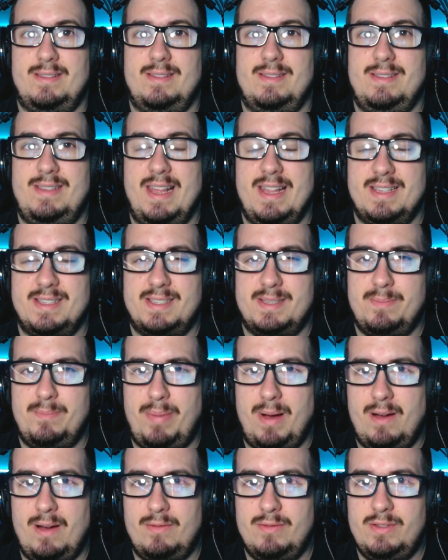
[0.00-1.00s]
dense
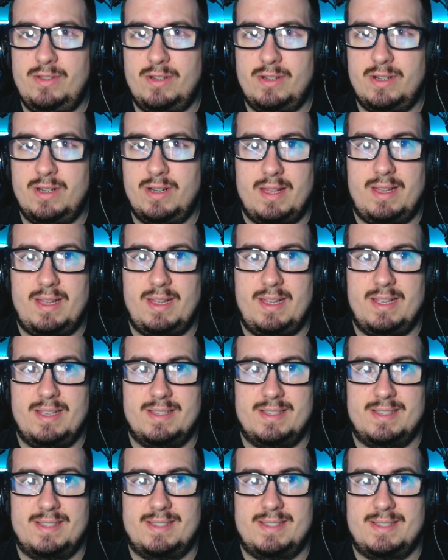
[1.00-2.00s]
powder
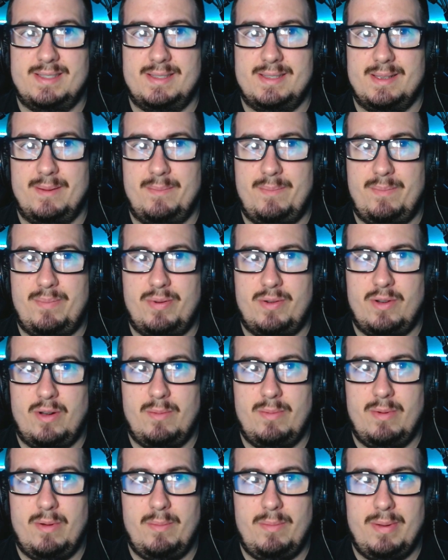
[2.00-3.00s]
is
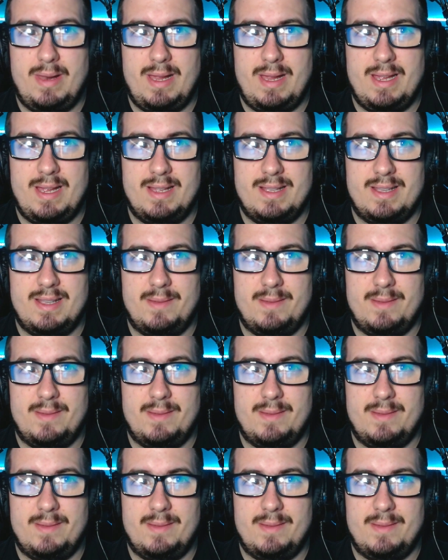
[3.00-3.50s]
probably